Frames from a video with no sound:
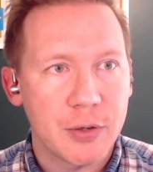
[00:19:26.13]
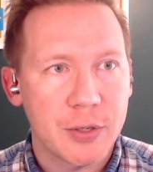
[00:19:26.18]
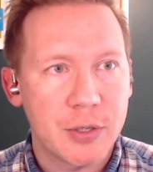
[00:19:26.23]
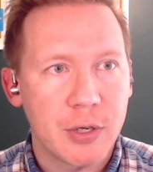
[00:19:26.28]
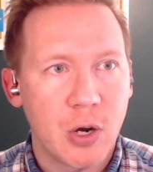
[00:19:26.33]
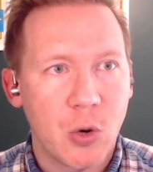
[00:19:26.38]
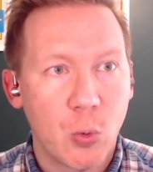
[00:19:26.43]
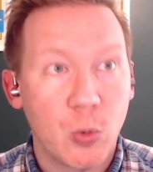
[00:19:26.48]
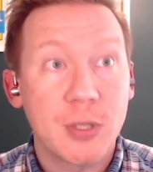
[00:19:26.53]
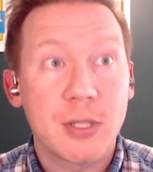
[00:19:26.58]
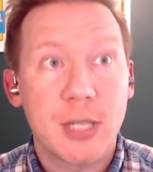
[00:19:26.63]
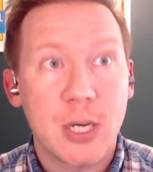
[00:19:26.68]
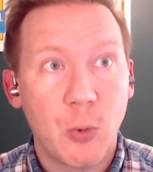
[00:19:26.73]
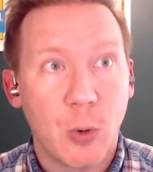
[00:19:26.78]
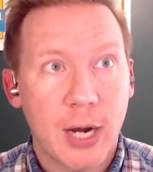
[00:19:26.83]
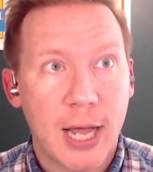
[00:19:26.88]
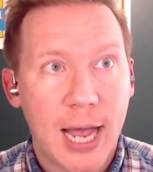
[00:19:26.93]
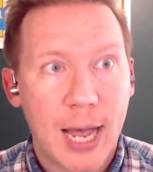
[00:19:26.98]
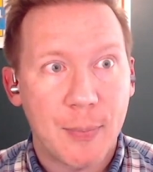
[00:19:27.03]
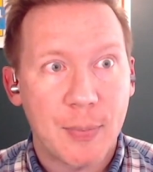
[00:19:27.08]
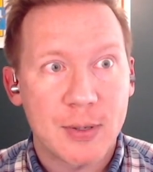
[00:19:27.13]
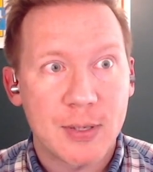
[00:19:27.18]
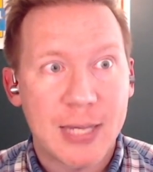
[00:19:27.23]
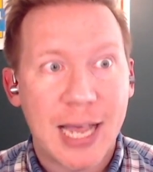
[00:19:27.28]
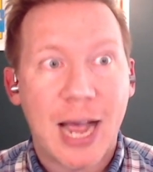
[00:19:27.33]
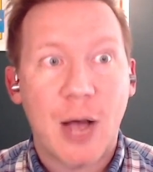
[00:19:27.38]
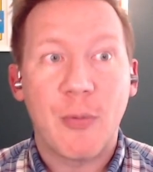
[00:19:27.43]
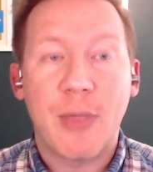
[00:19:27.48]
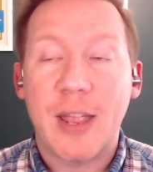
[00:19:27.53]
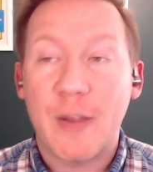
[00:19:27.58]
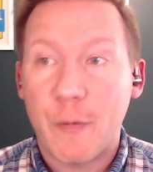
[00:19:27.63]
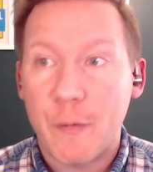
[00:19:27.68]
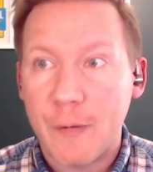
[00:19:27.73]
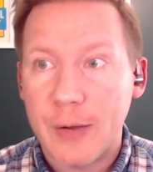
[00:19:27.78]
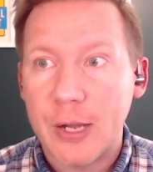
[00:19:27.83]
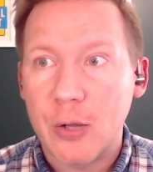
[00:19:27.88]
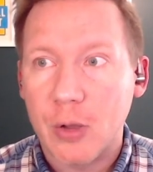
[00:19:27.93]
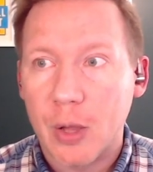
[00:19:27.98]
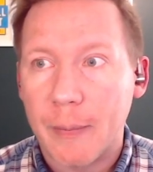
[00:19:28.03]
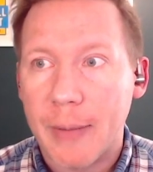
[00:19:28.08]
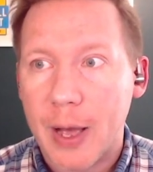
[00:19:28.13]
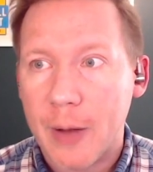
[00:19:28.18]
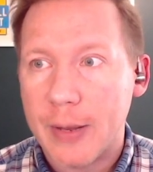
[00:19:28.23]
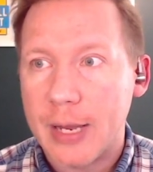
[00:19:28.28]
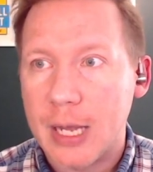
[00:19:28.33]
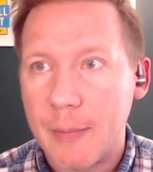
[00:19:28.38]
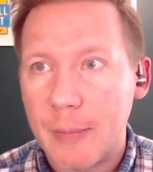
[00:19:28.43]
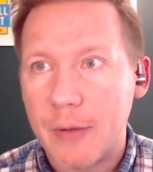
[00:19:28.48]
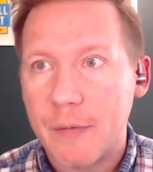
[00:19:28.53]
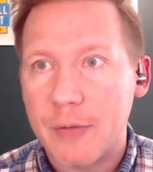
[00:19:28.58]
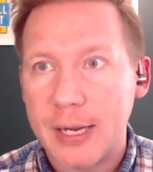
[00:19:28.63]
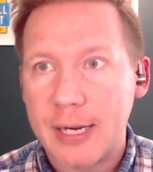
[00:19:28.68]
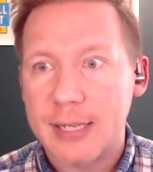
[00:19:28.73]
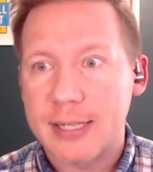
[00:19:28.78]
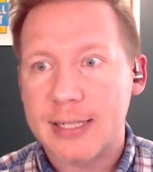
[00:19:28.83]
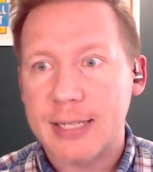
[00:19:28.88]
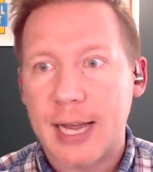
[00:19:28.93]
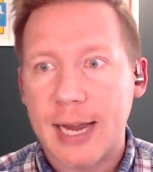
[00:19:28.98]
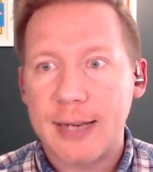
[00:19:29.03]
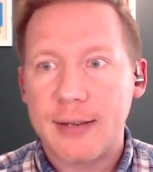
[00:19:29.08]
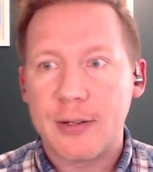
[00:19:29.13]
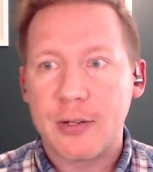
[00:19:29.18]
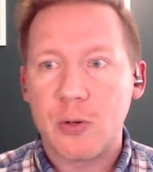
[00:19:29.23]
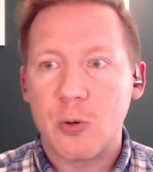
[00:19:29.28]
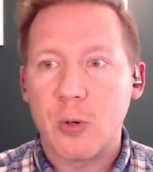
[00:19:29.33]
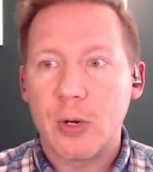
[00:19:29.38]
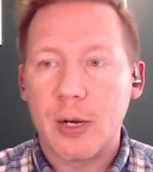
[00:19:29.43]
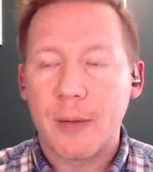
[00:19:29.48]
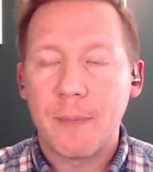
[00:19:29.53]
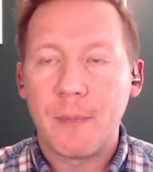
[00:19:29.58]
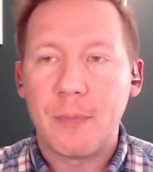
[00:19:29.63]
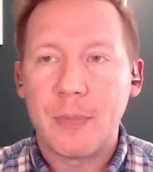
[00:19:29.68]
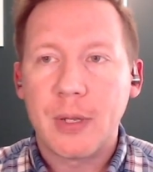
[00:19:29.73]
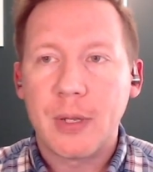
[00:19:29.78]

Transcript: So we'll see what happens, how they feel about him, if they decide to